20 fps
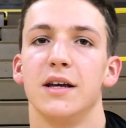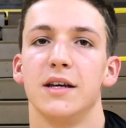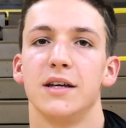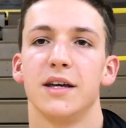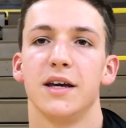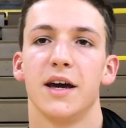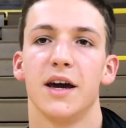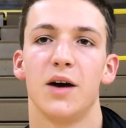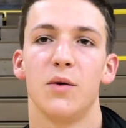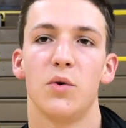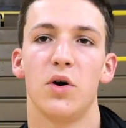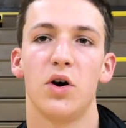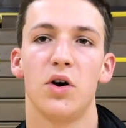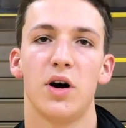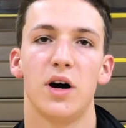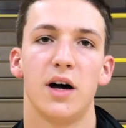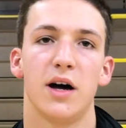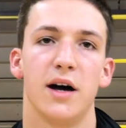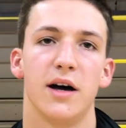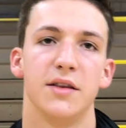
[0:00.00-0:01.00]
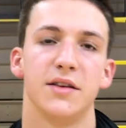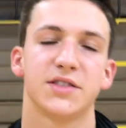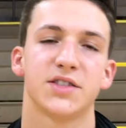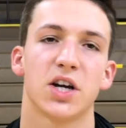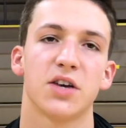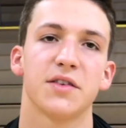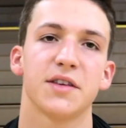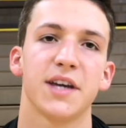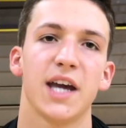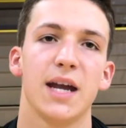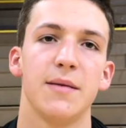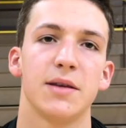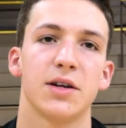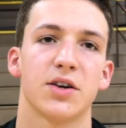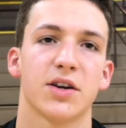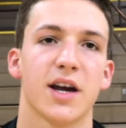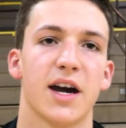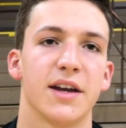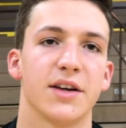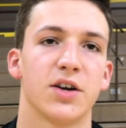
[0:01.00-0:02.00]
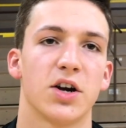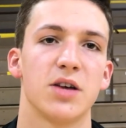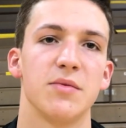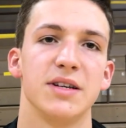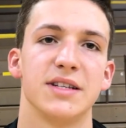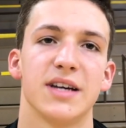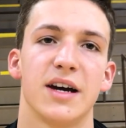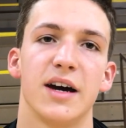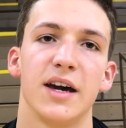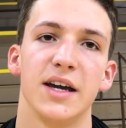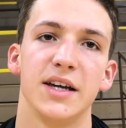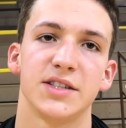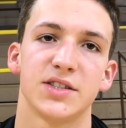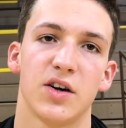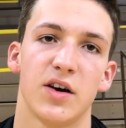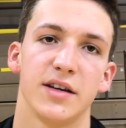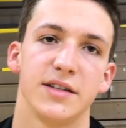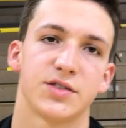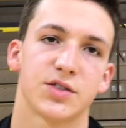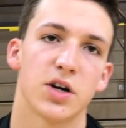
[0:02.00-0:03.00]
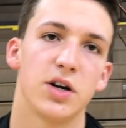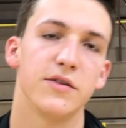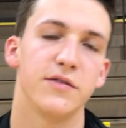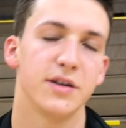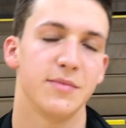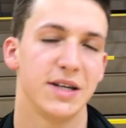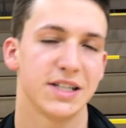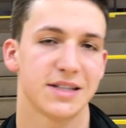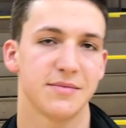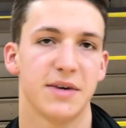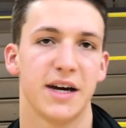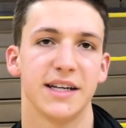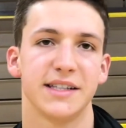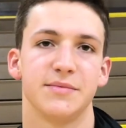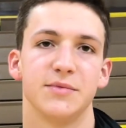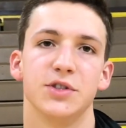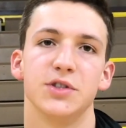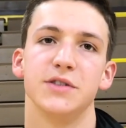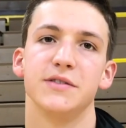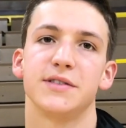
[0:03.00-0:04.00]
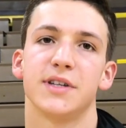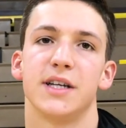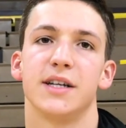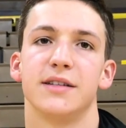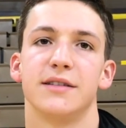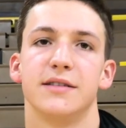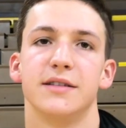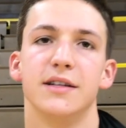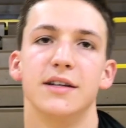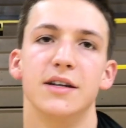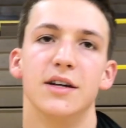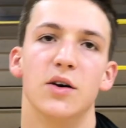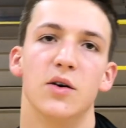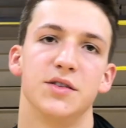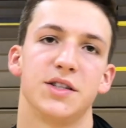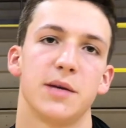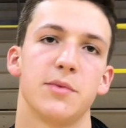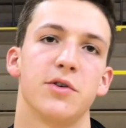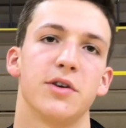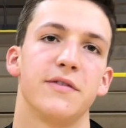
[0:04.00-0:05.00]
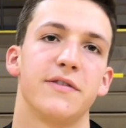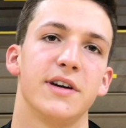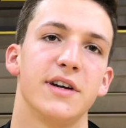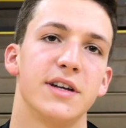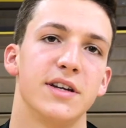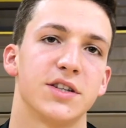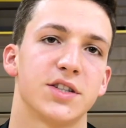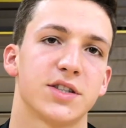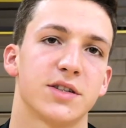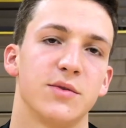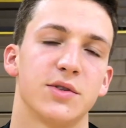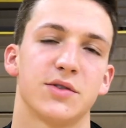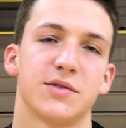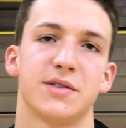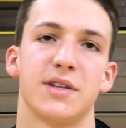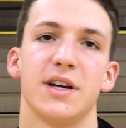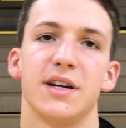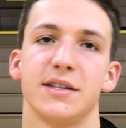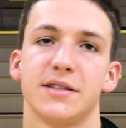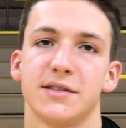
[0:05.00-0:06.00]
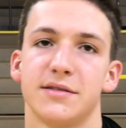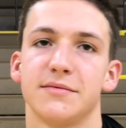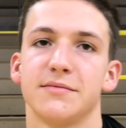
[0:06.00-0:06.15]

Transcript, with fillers: Yeah, well, uh, to start the game, they were kind of guarding me tight, so I drove into some nice moves and was able to finish, which was nice.